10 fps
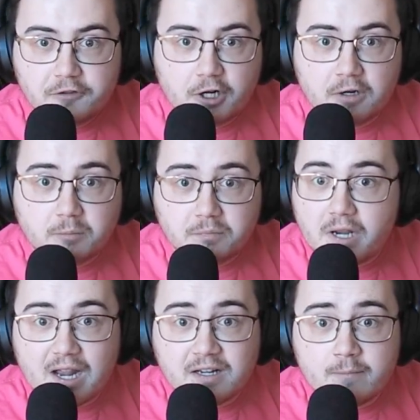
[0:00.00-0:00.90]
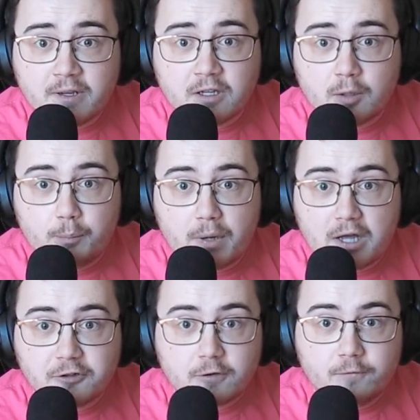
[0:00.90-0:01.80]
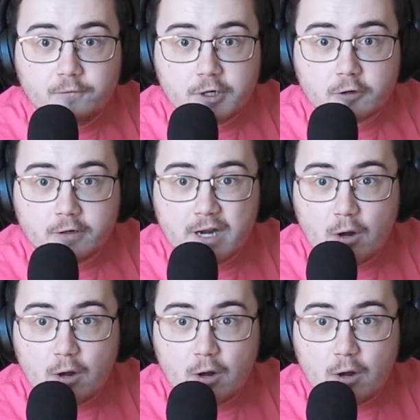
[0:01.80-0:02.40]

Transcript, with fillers: they're not even going to bother figuring